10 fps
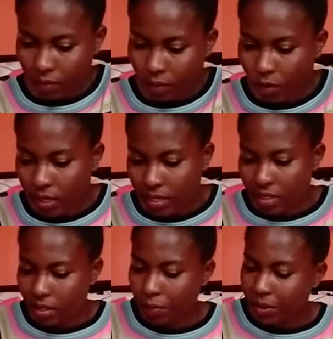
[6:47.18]
You can see
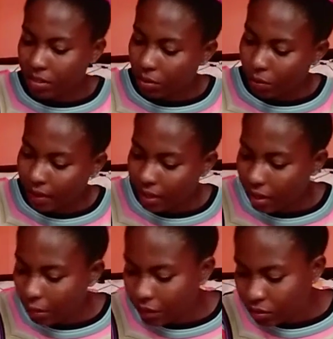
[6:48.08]
the piece already
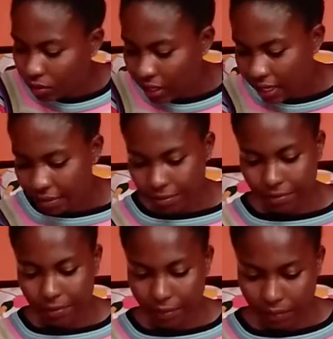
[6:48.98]
coming to life.
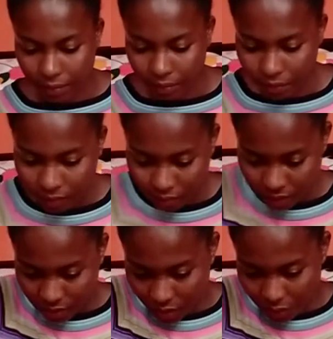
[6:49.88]

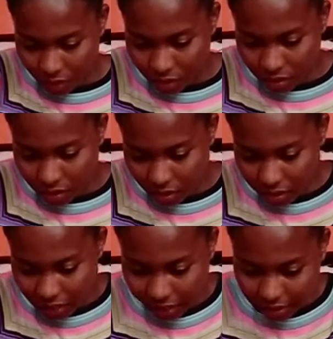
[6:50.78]
We're not done
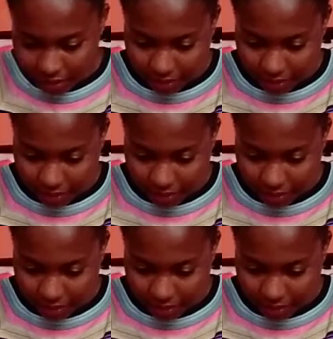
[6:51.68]
yet.